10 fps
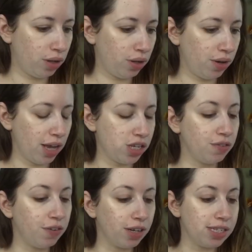Okay, so
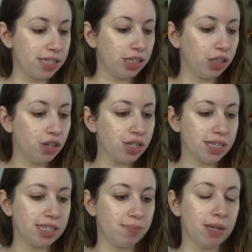for concealers
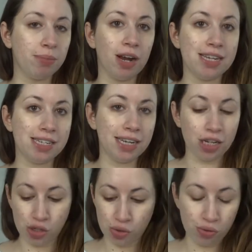in September, I did
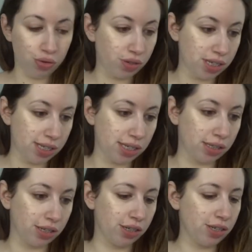get two new
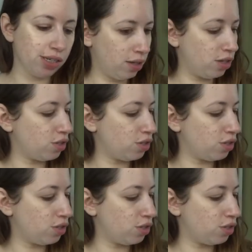concealers.